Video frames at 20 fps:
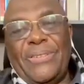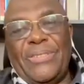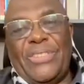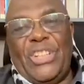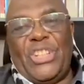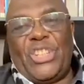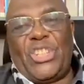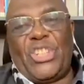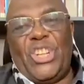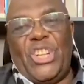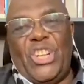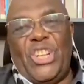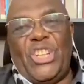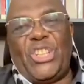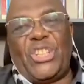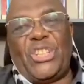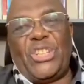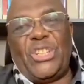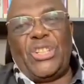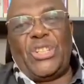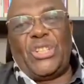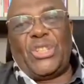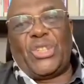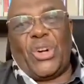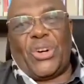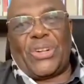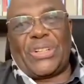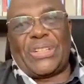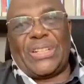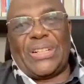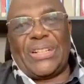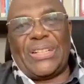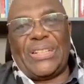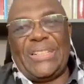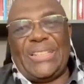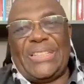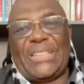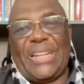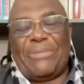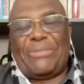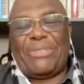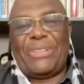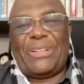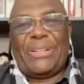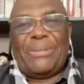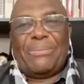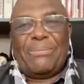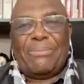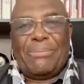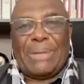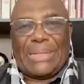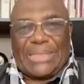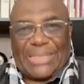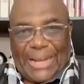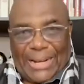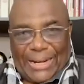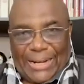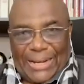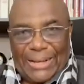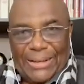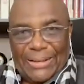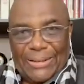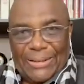This is Dr. David Matsanga.